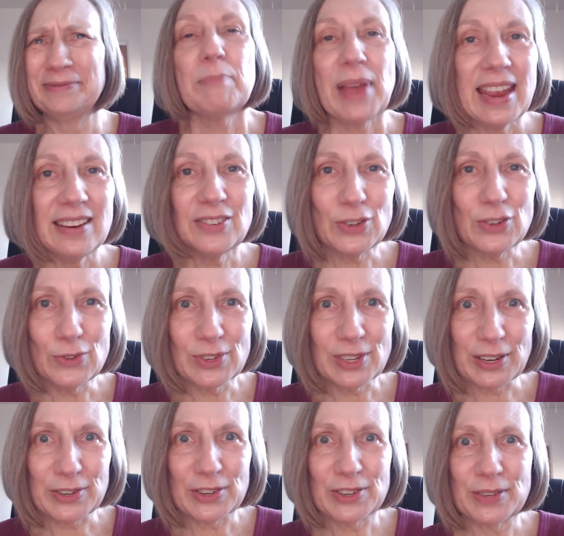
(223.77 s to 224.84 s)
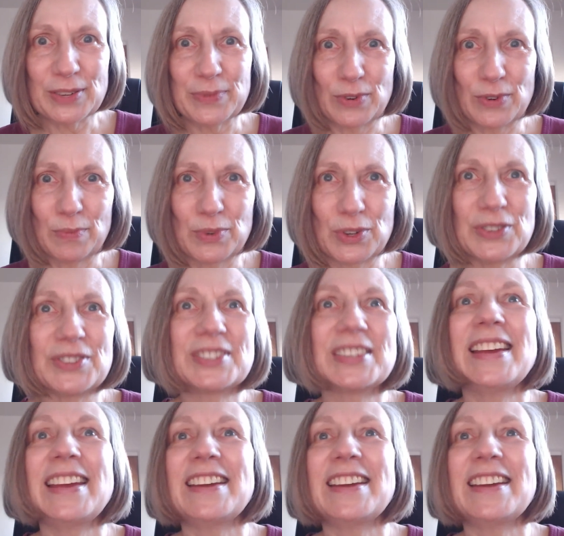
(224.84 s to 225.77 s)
Paid newsletter subscriptions